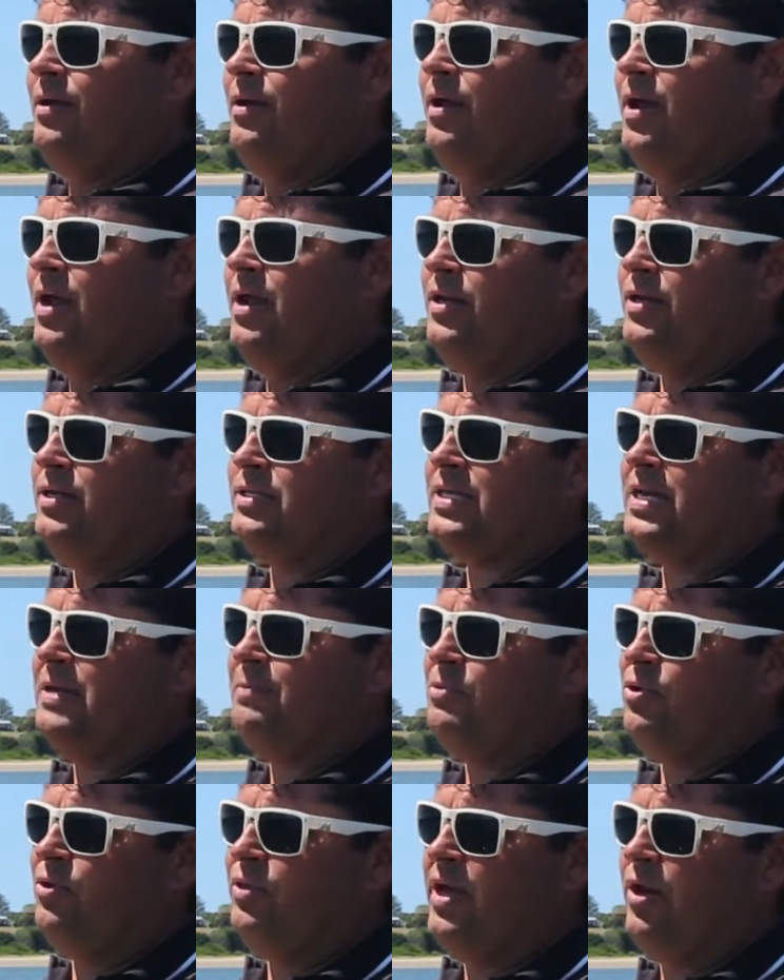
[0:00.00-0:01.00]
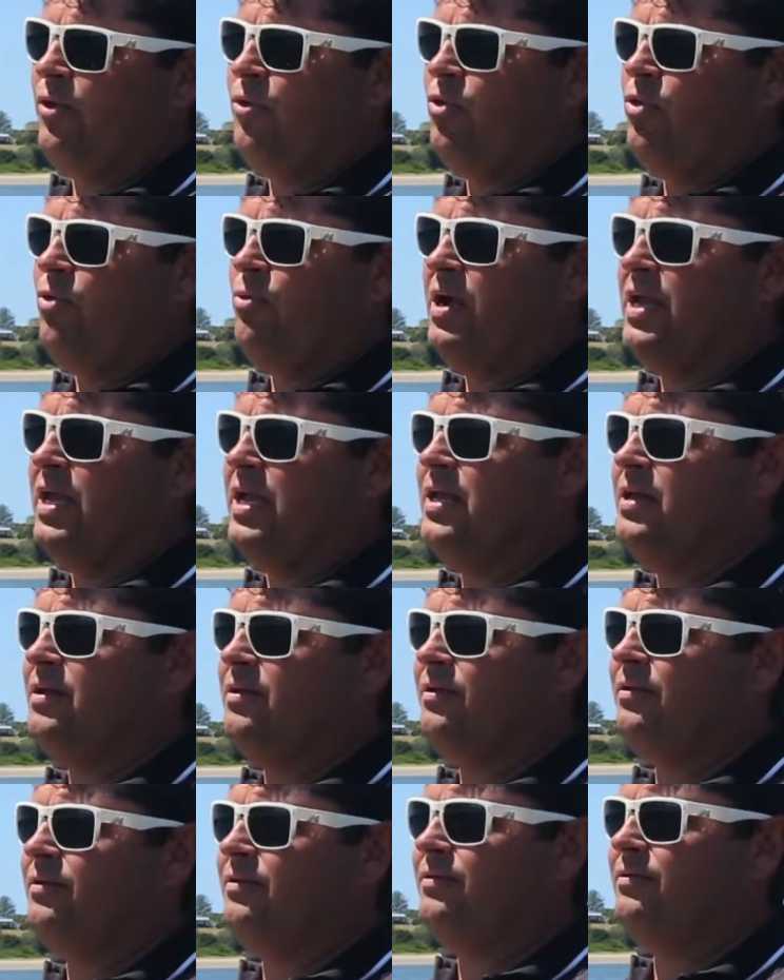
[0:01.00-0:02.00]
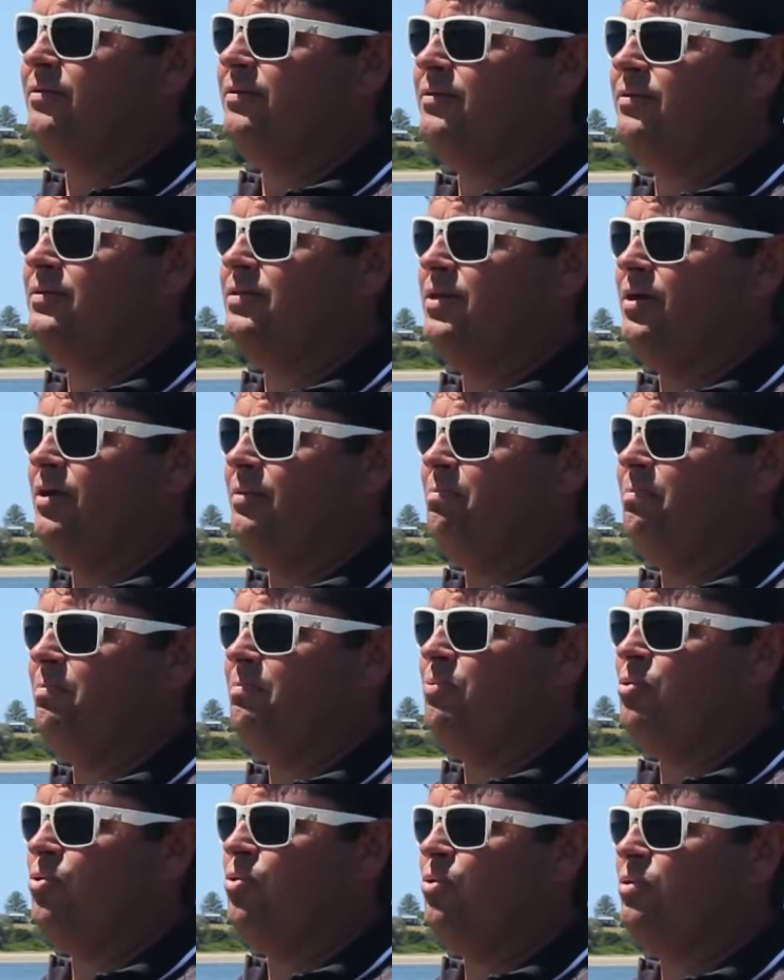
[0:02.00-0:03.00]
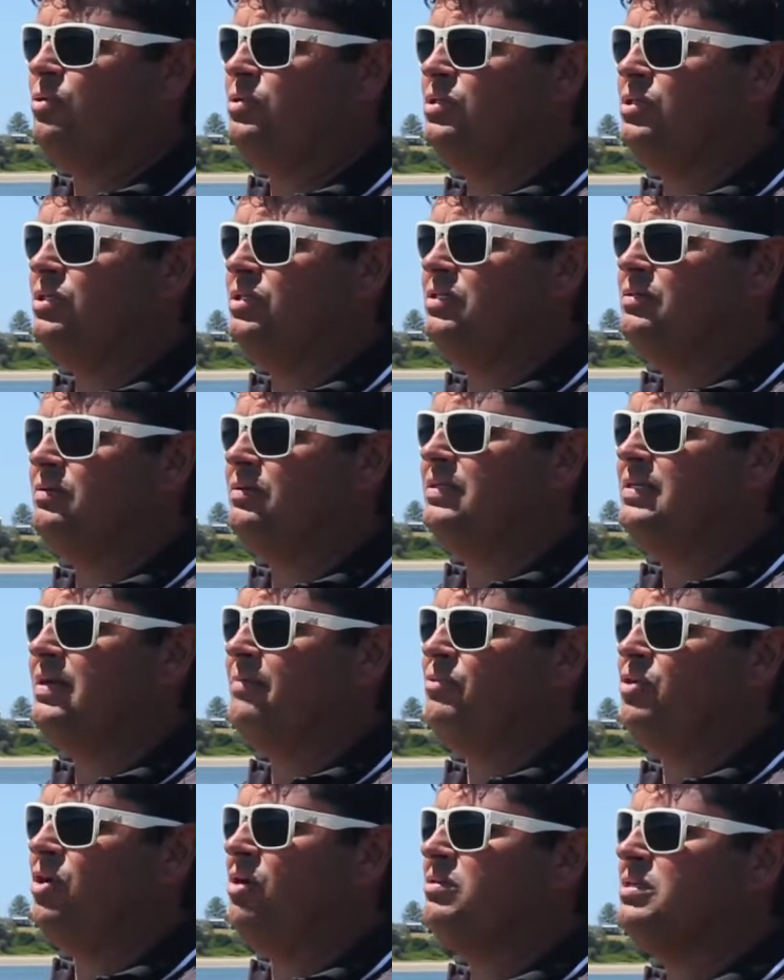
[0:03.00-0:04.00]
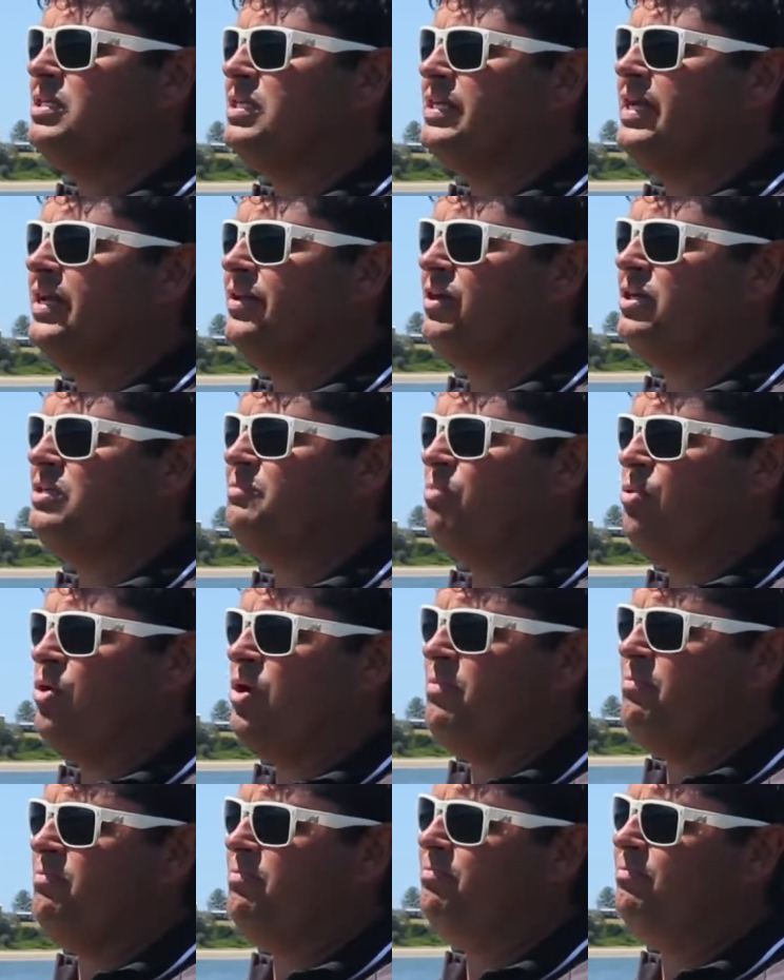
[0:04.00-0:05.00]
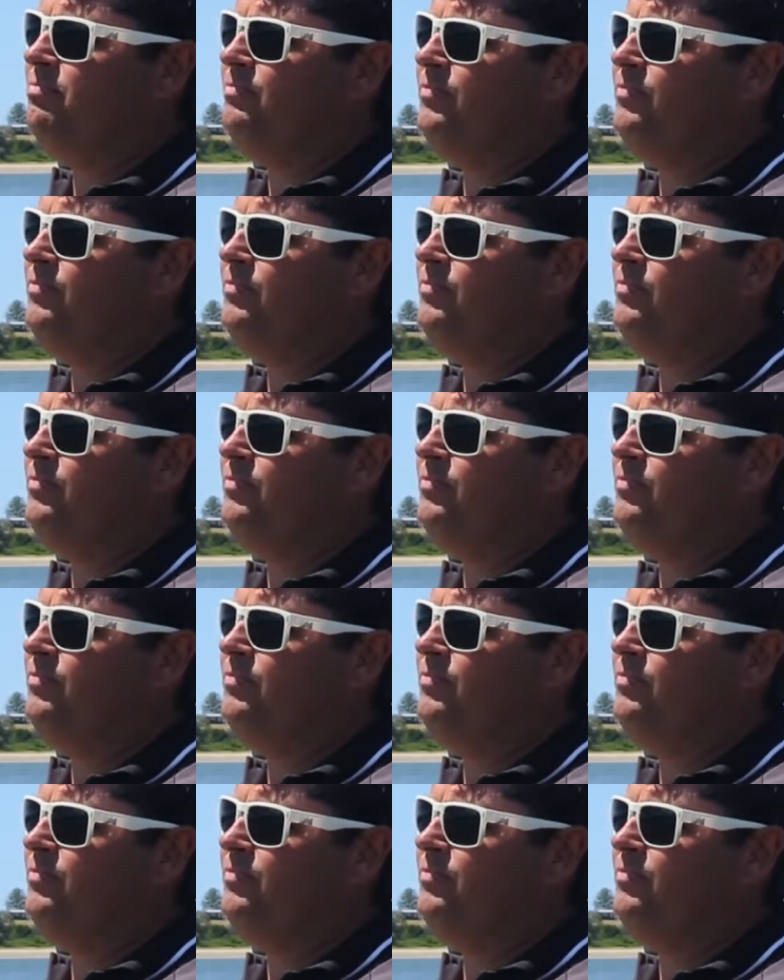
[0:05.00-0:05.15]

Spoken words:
and you just keep doing that all the way in. So pauses sometimes can get those brim.